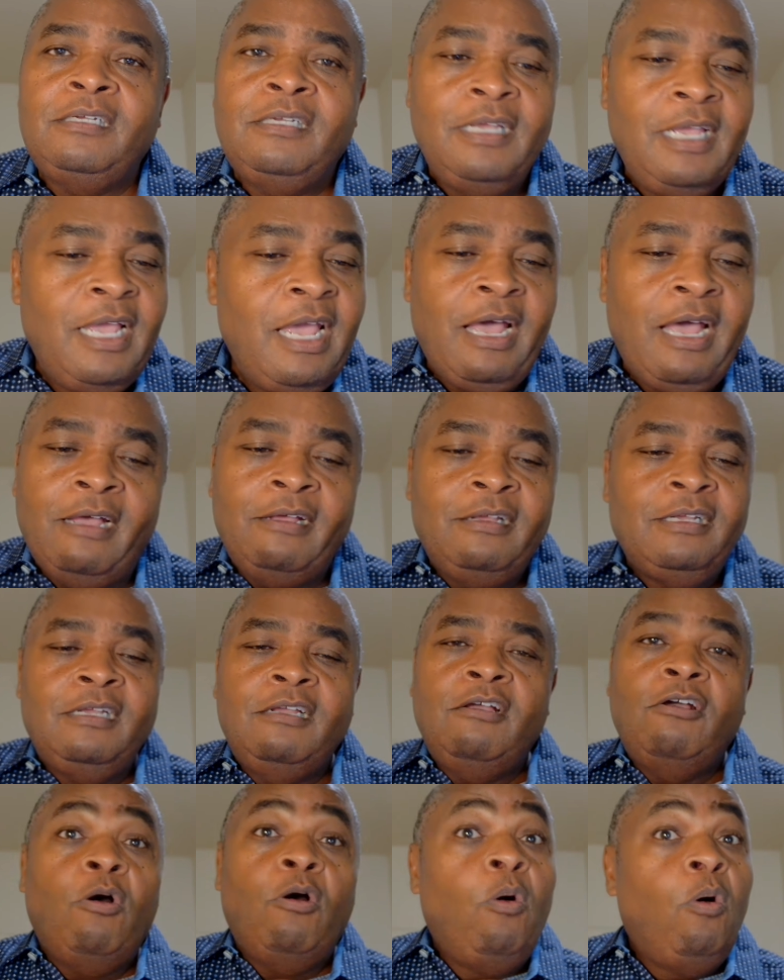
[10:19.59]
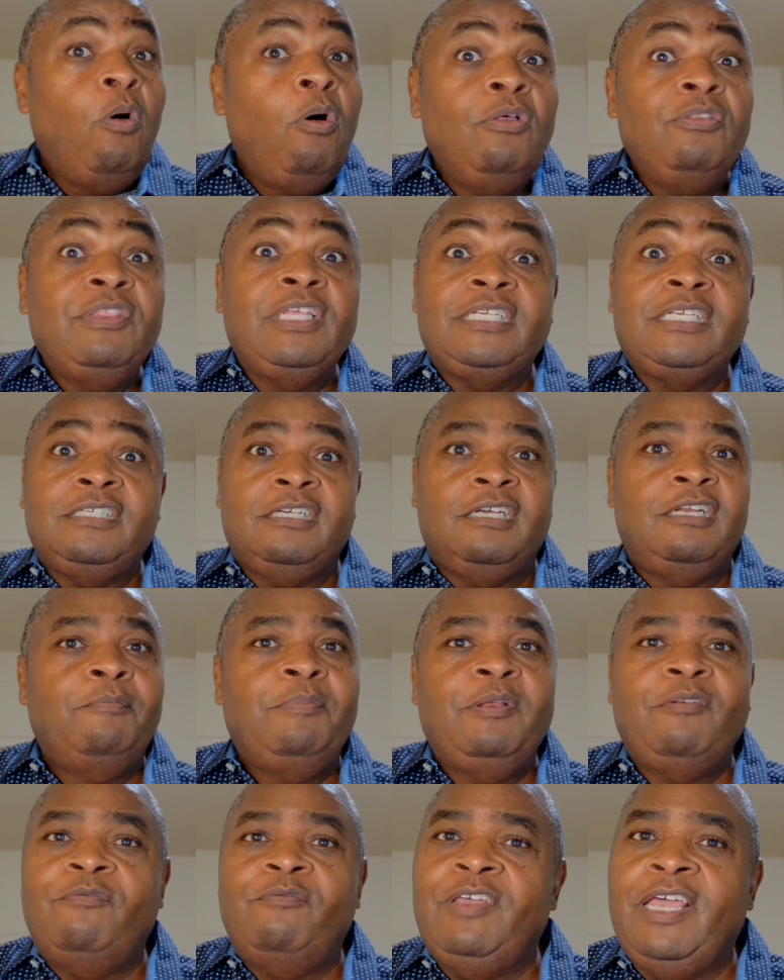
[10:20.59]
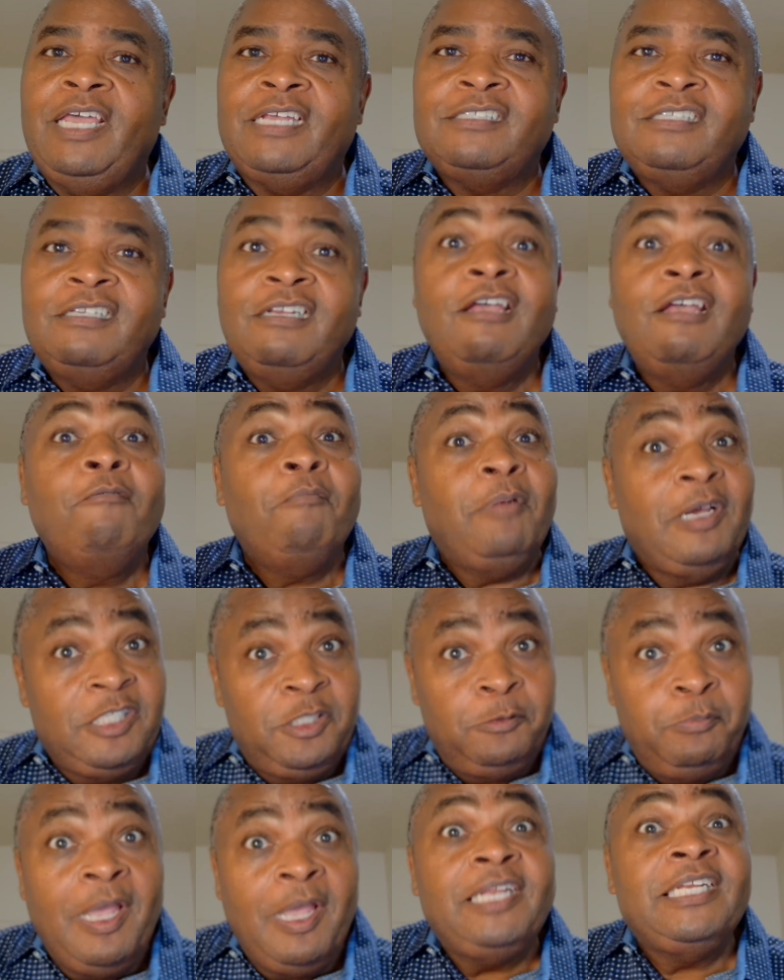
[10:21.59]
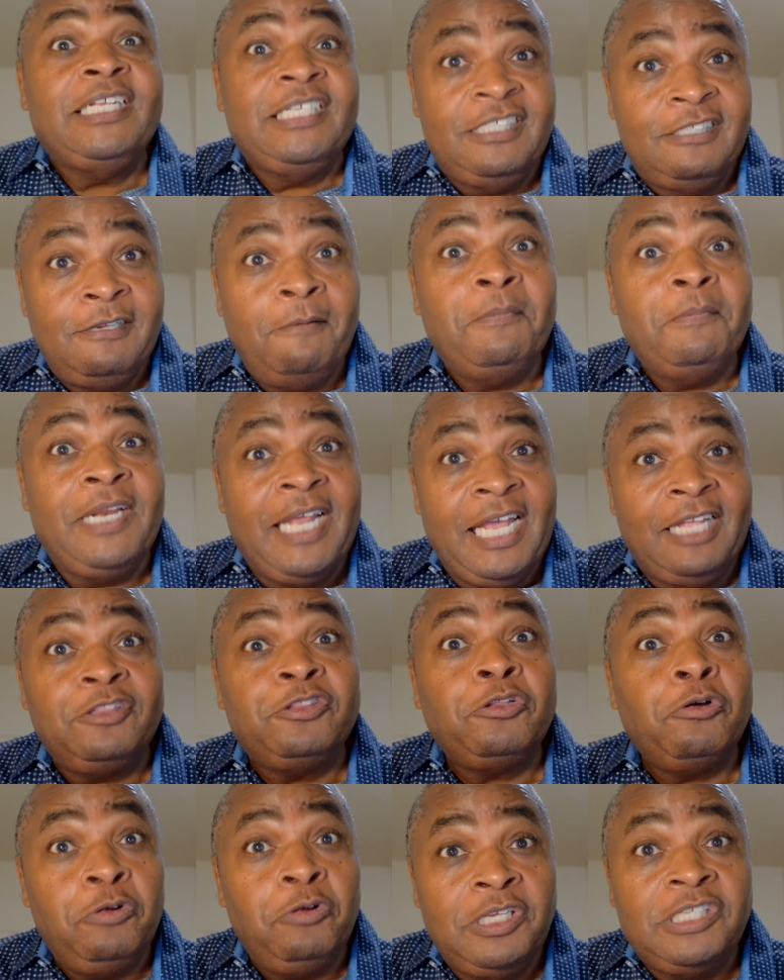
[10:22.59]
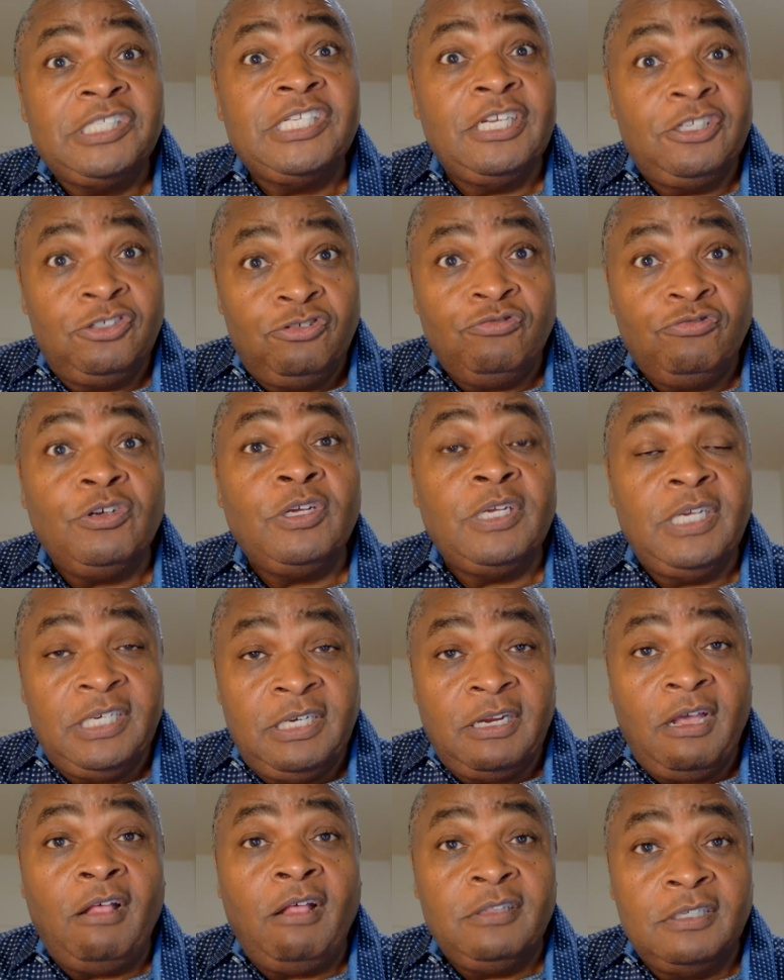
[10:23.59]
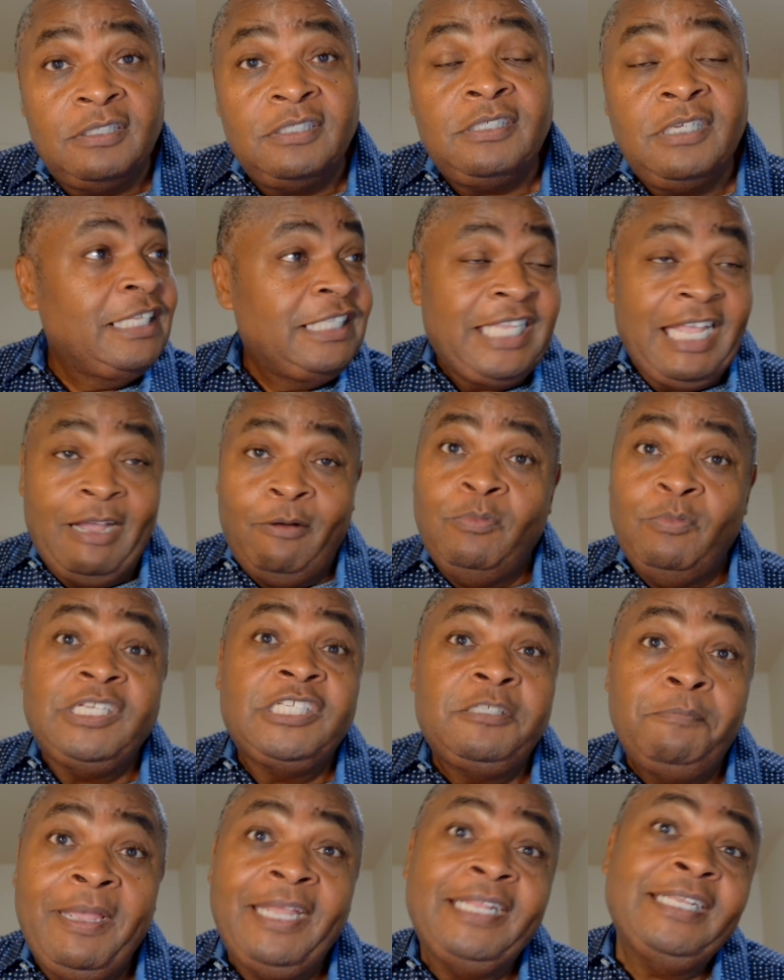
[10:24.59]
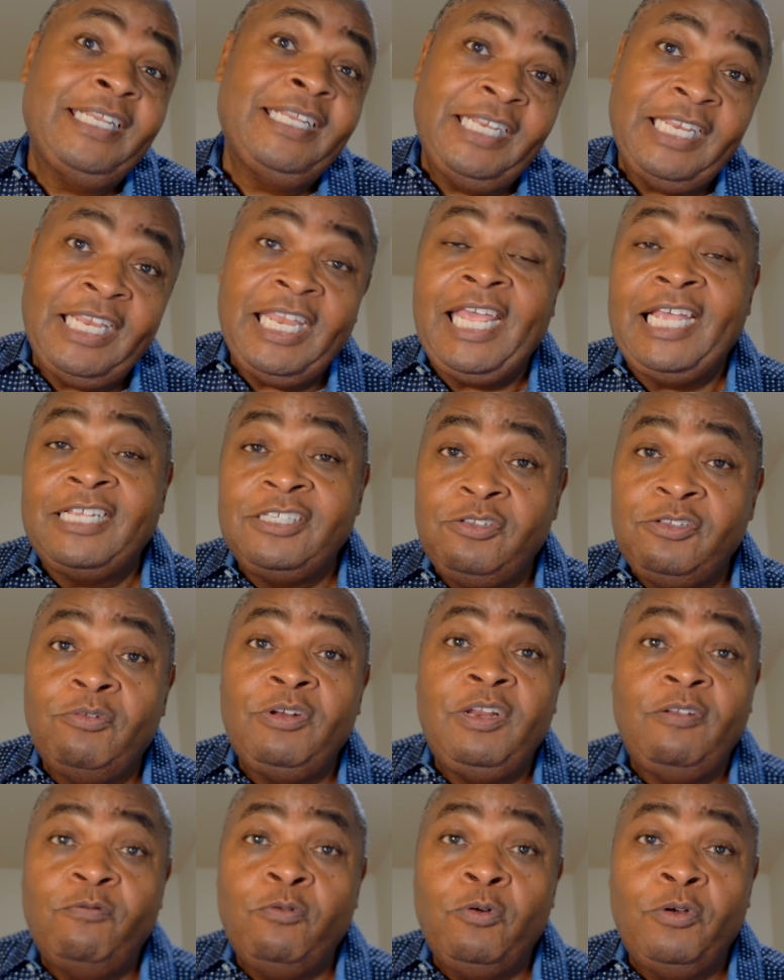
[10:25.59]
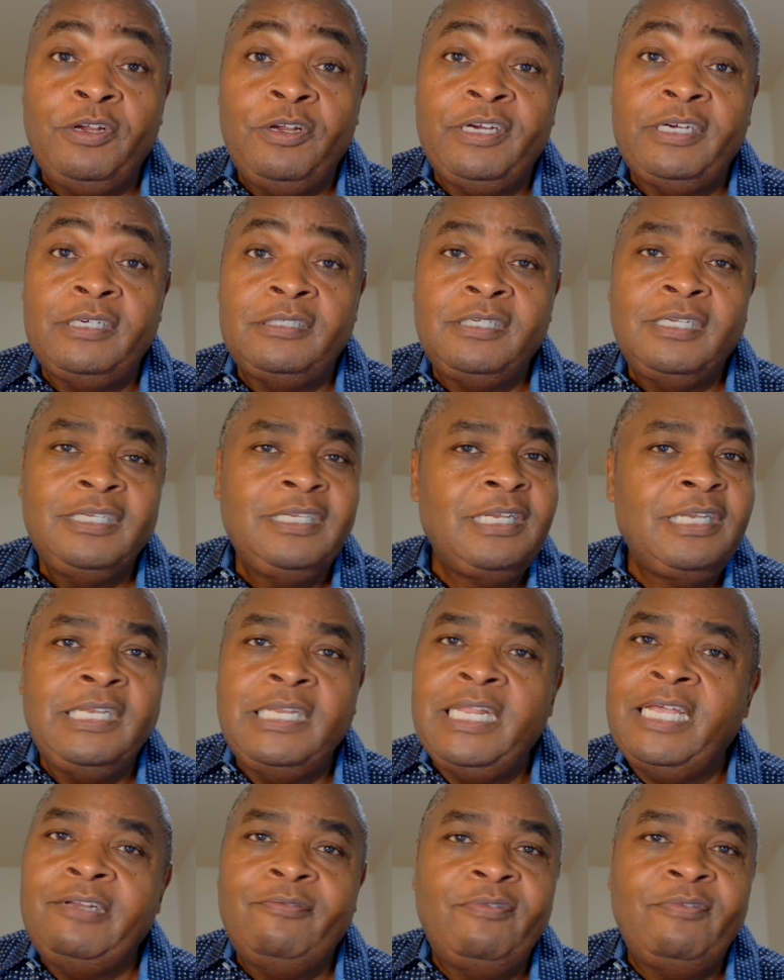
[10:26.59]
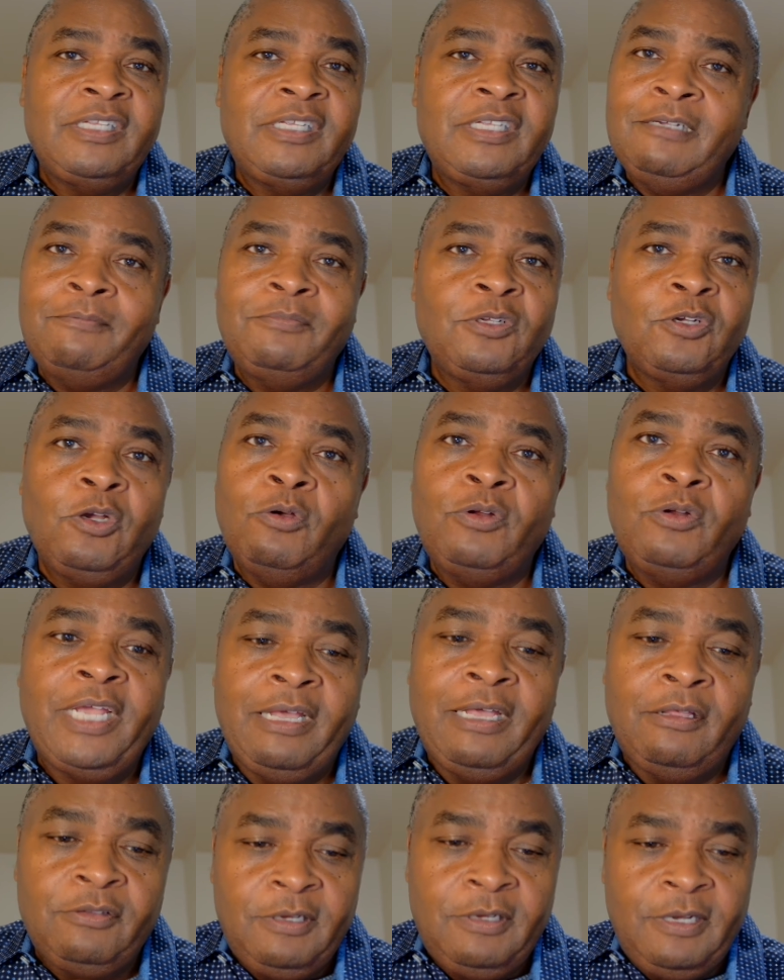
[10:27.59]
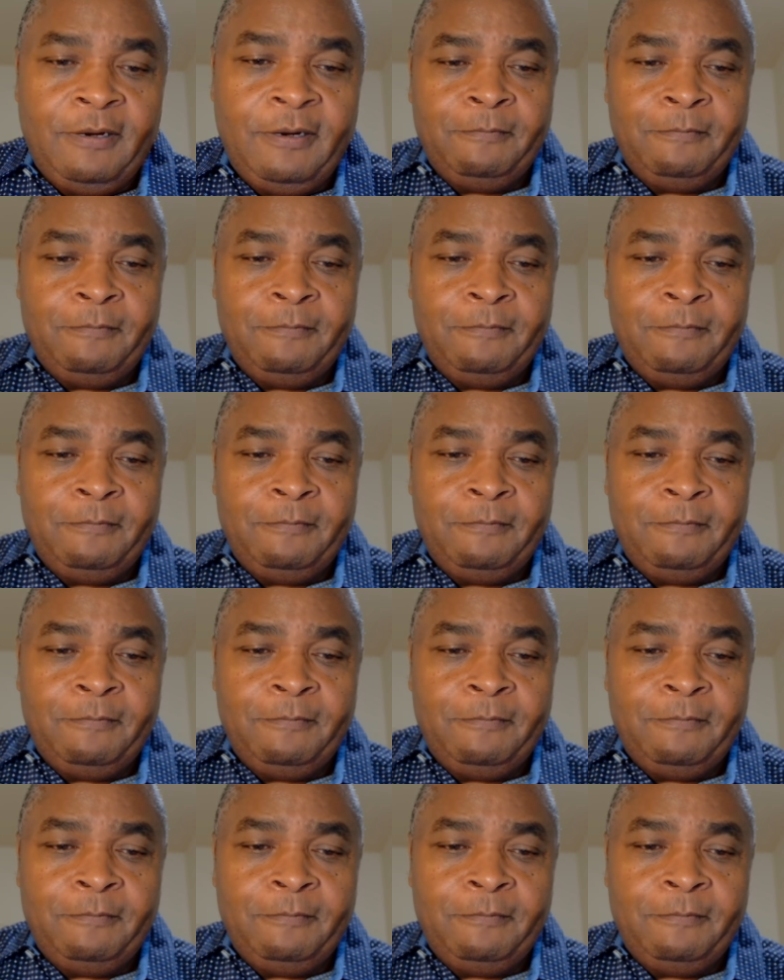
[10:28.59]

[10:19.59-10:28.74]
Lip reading: Yeah. All this could have been fixed by spending some of that $36 trillion that we spent in the last 34 years. None of it seemed to go to healthcare.